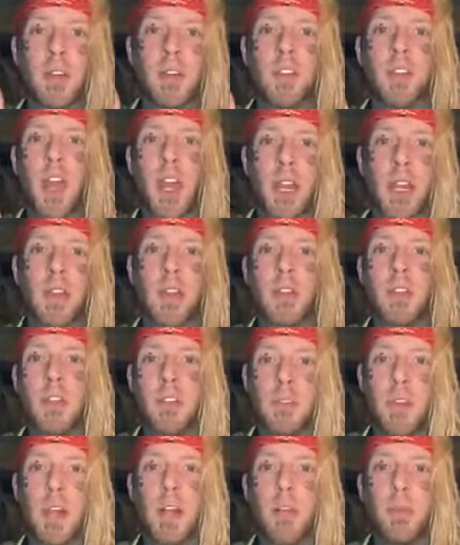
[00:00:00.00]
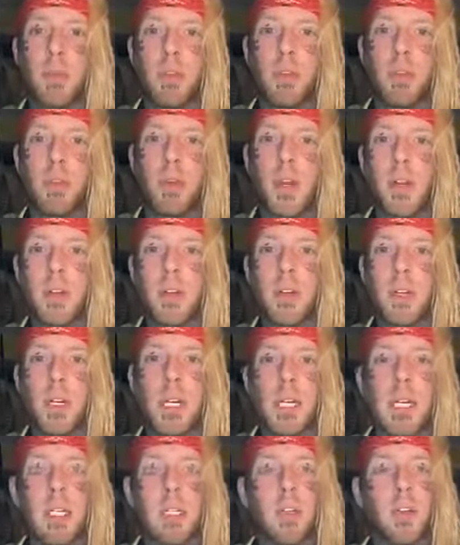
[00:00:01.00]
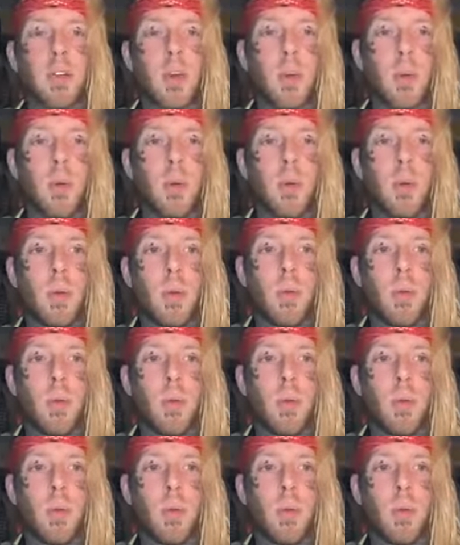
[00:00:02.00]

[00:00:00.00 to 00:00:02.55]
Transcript: second that's available to us so